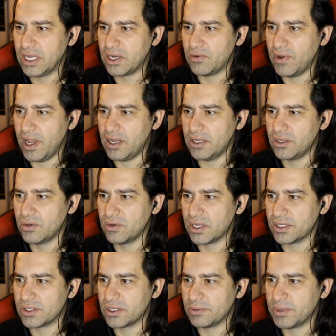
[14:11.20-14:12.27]
he created, Q
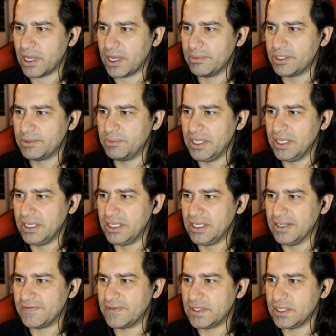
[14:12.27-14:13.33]
can sometimes be
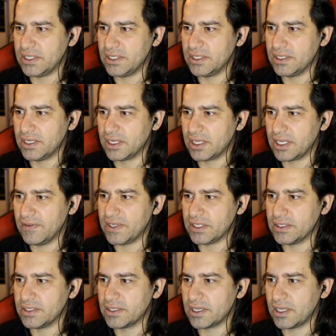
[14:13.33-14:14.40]
gifted.
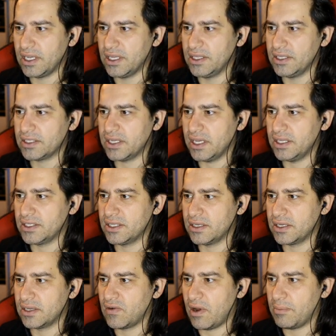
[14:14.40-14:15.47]
In this case,
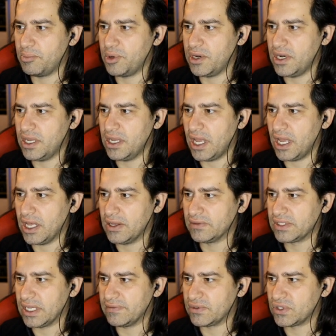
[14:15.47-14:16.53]
the Cryptic
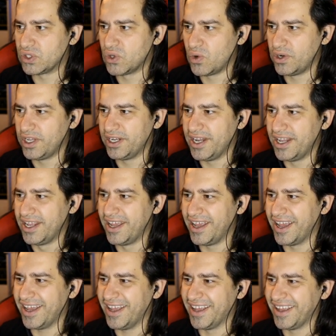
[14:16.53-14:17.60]
elves have stolen
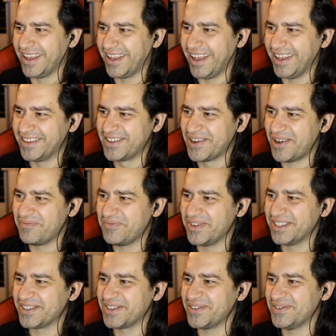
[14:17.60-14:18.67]
and
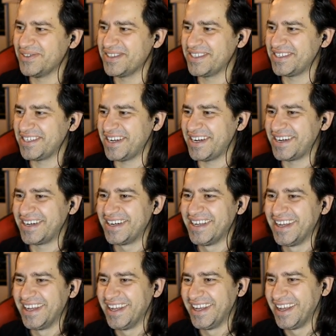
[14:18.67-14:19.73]
copies Q's chair,
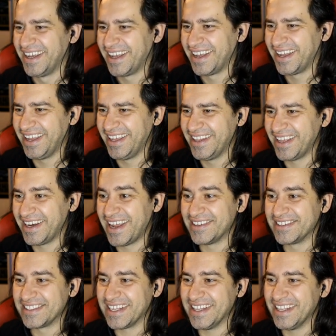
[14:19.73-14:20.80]
and are
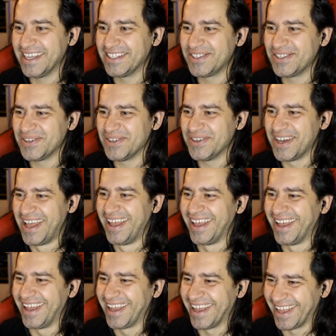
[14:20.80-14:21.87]
now selling it to you.
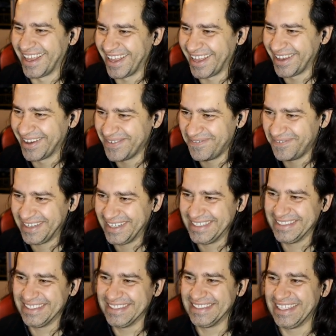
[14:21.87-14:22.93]

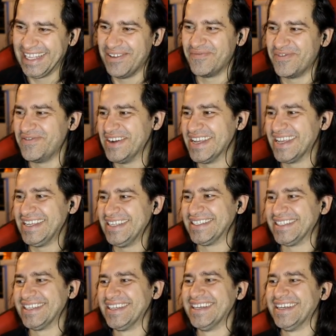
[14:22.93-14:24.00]
What, damn
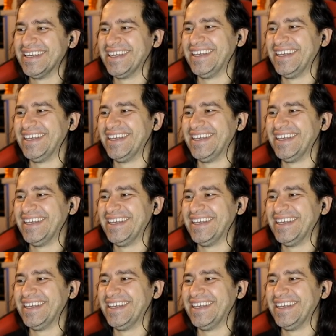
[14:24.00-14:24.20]
Ferengis?